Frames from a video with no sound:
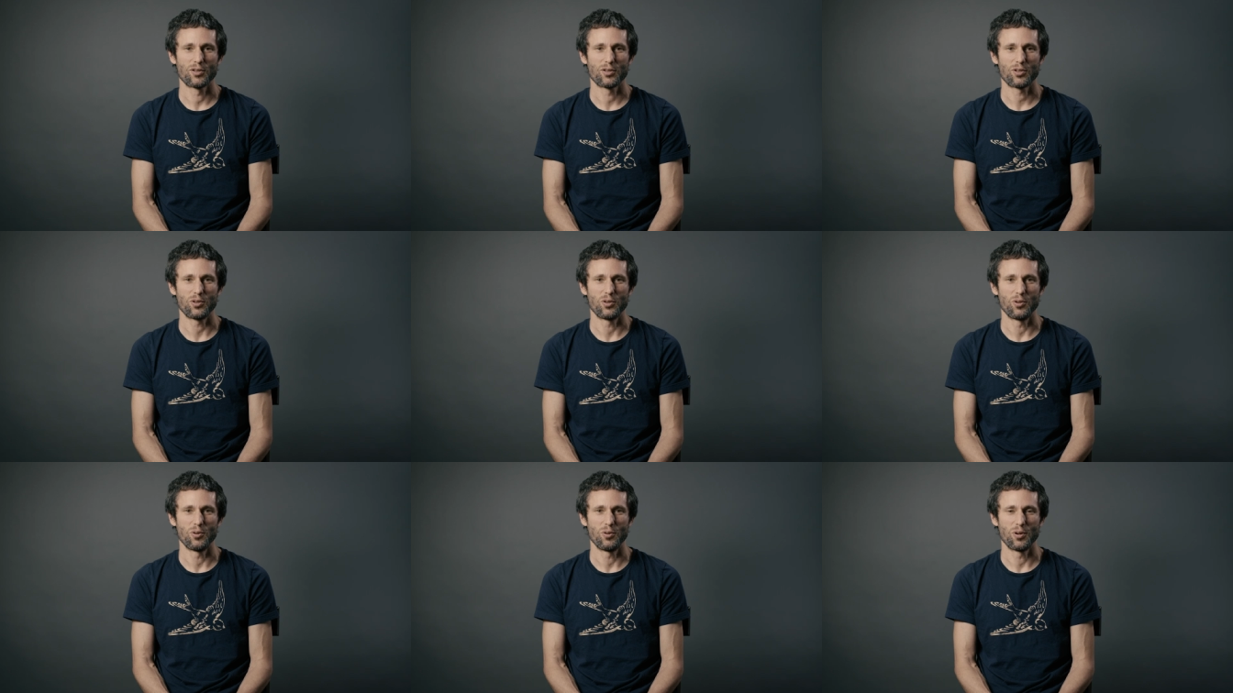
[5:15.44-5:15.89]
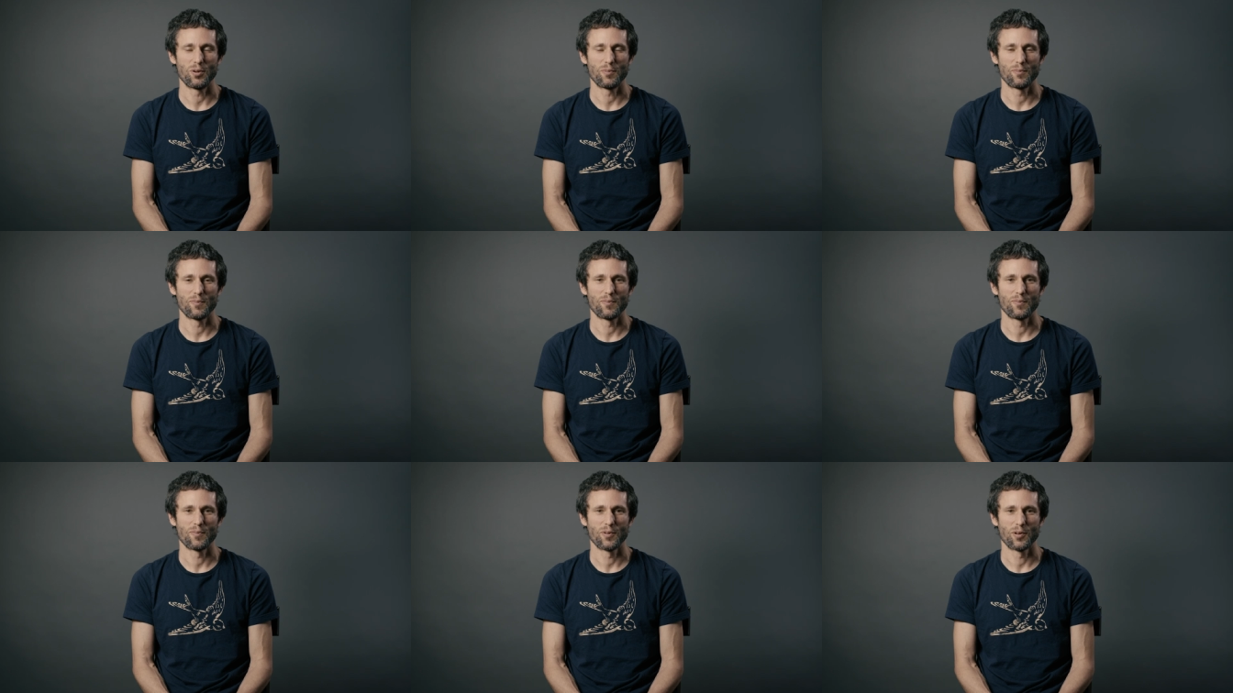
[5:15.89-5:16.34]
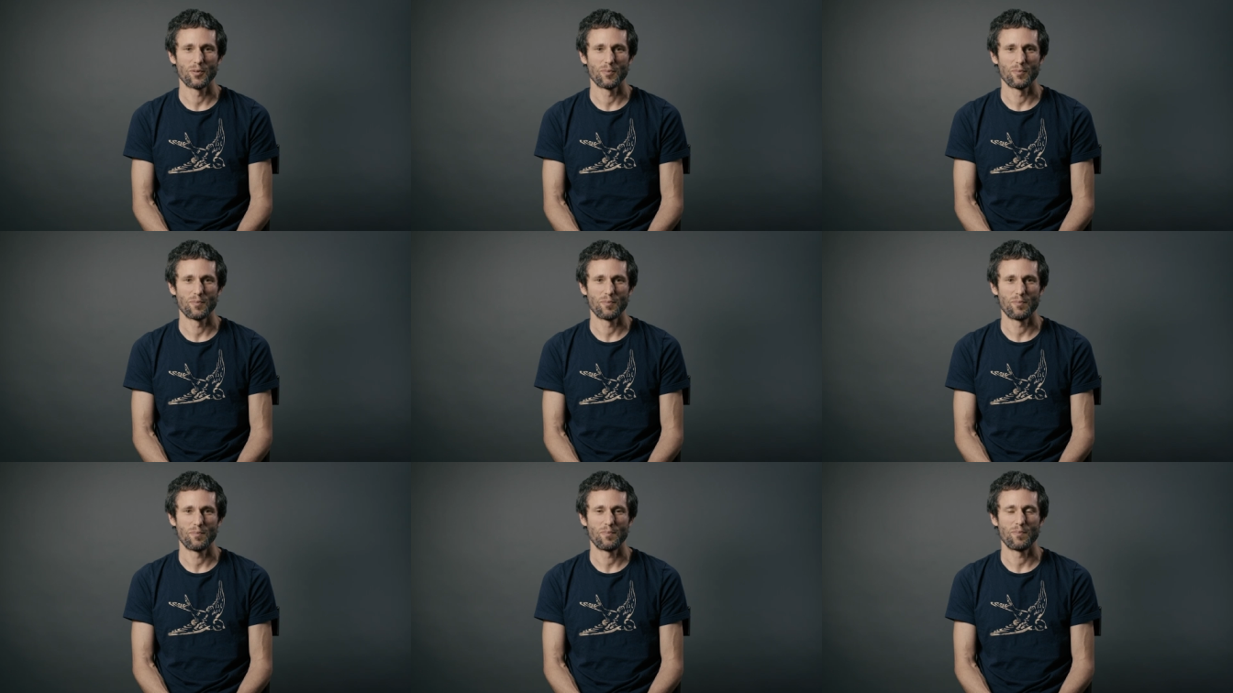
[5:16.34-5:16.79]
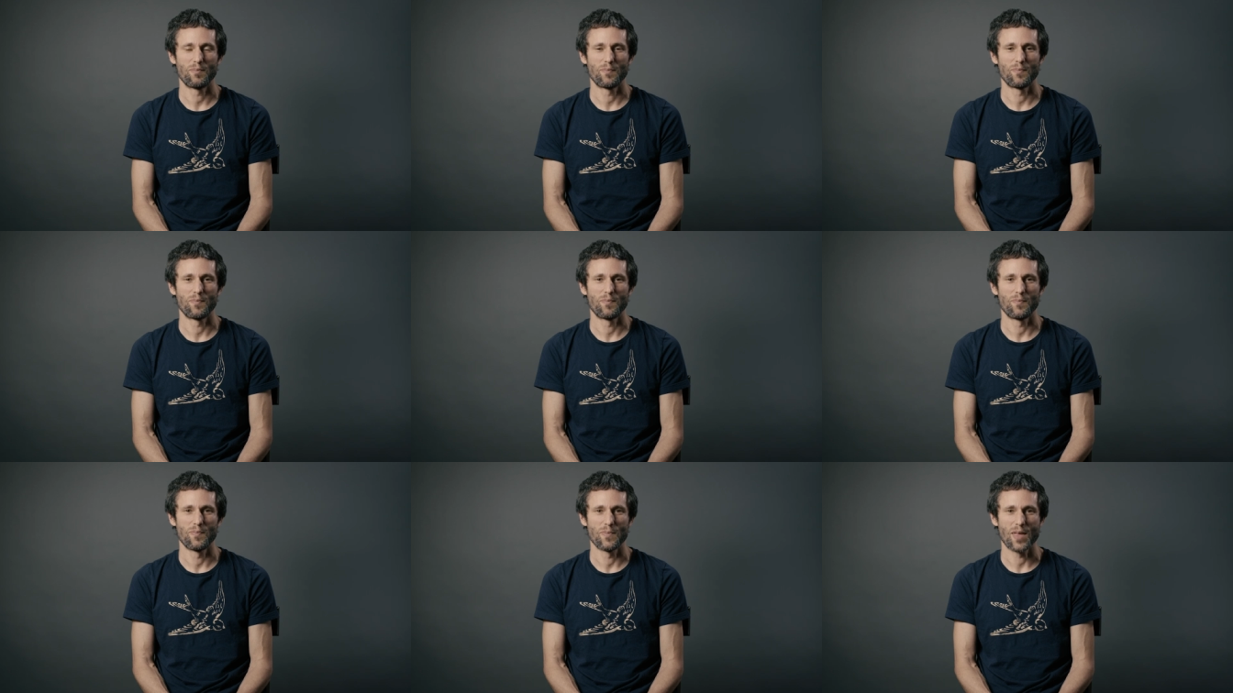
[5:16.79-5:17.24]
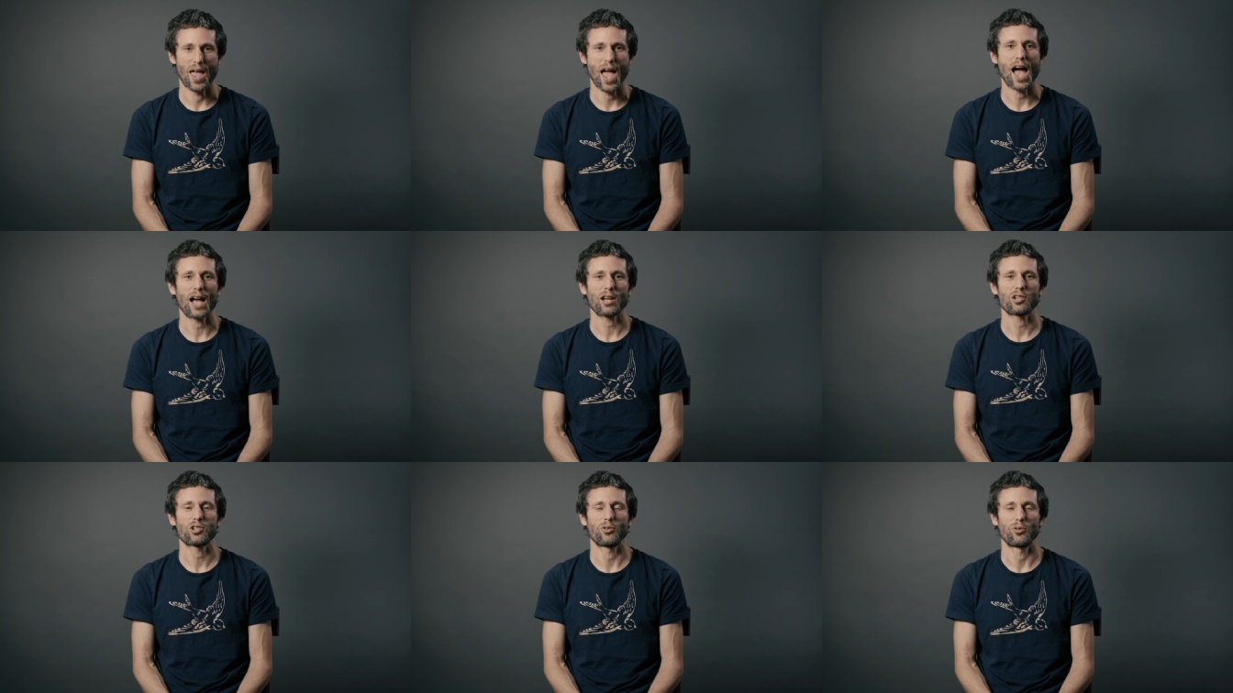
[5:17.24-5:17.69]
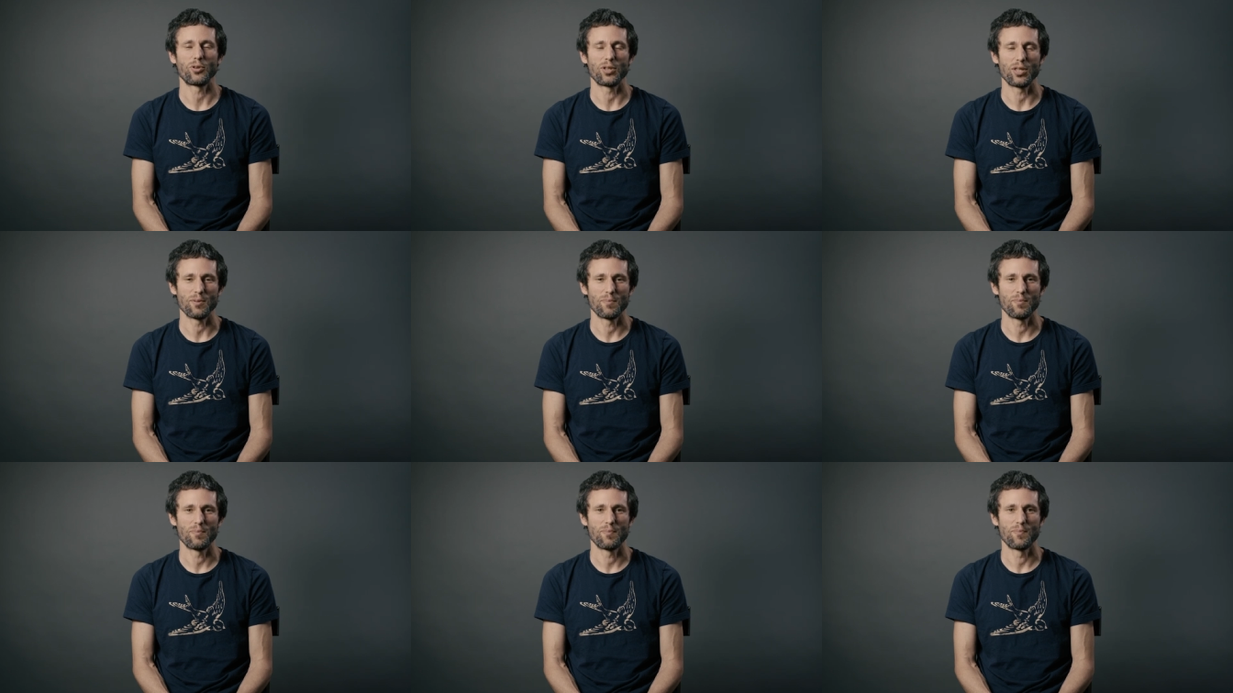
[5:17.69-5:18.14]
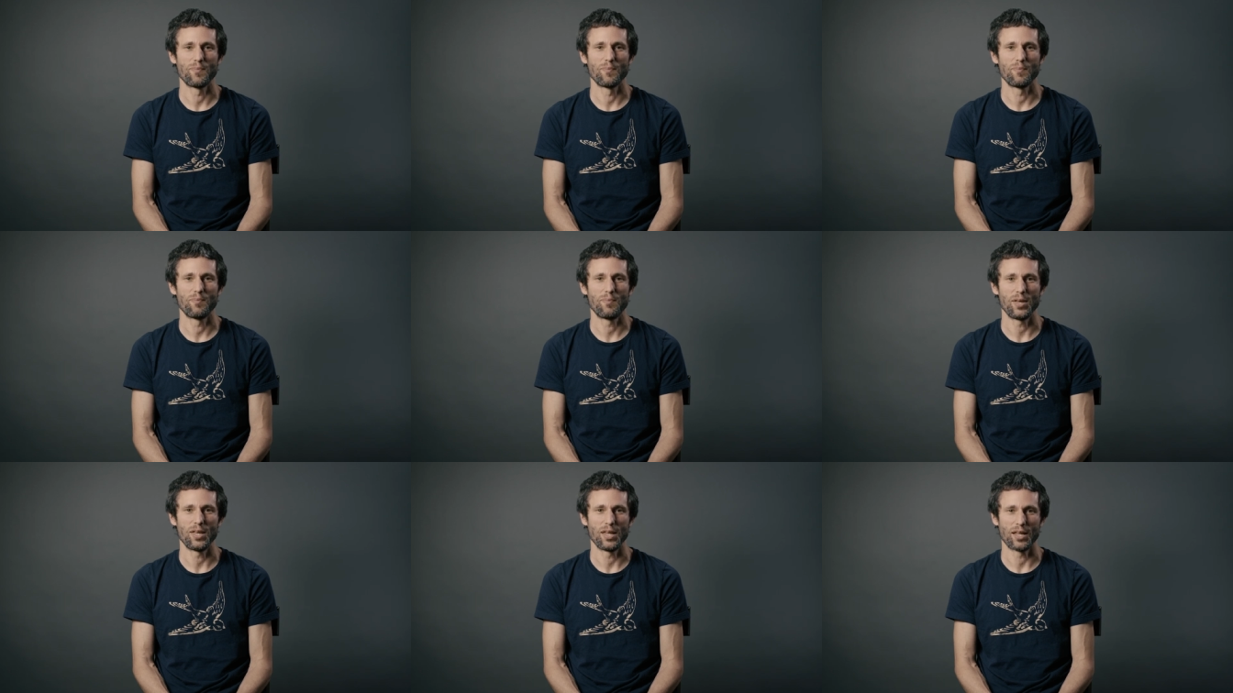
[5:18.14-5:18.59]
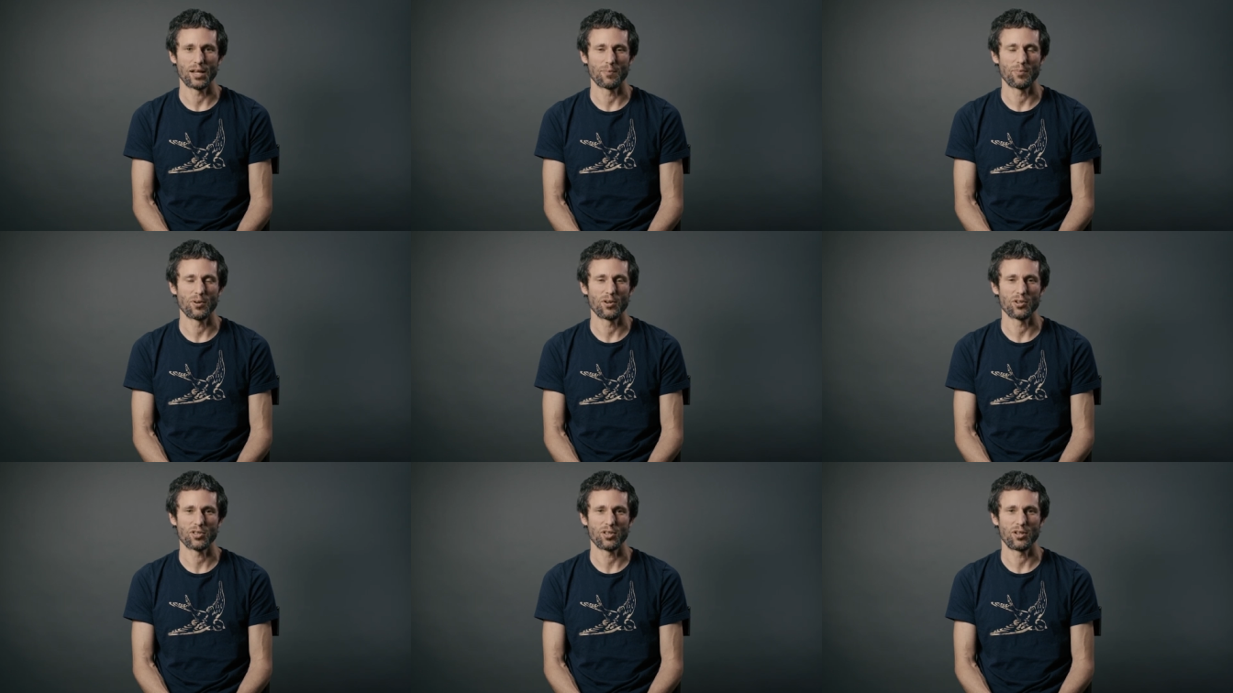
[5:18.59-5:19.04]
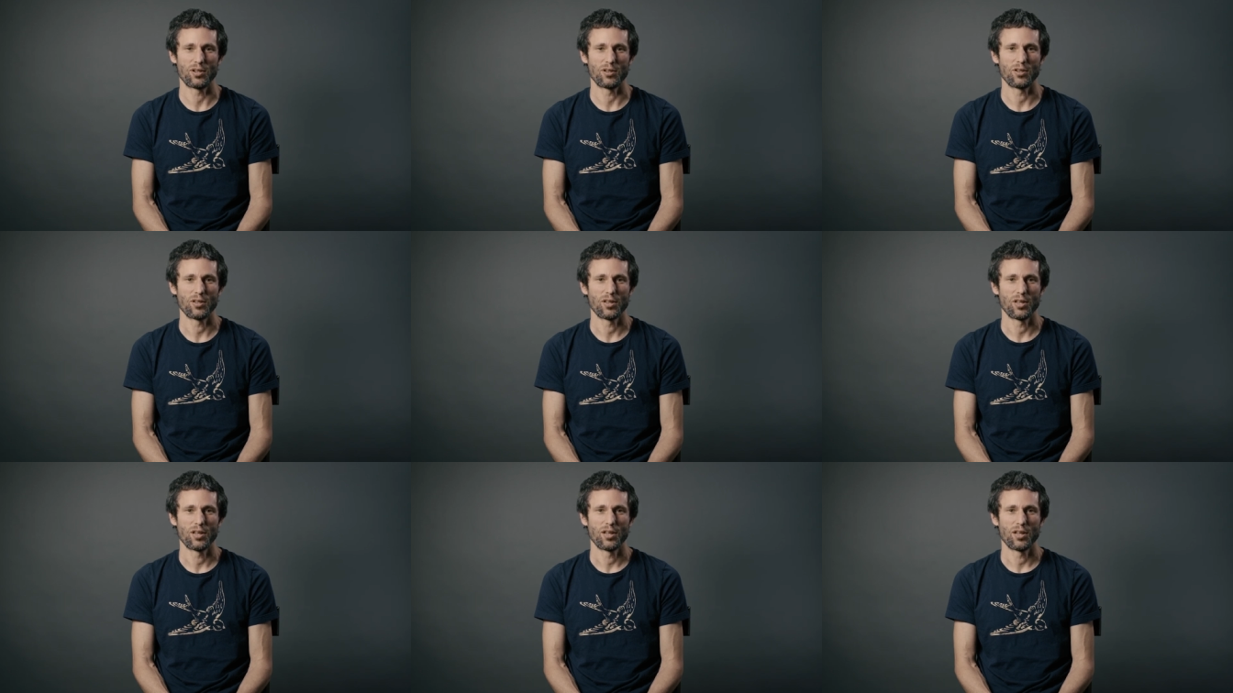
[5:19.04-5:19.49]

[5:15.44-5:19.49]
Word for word: to actually being a person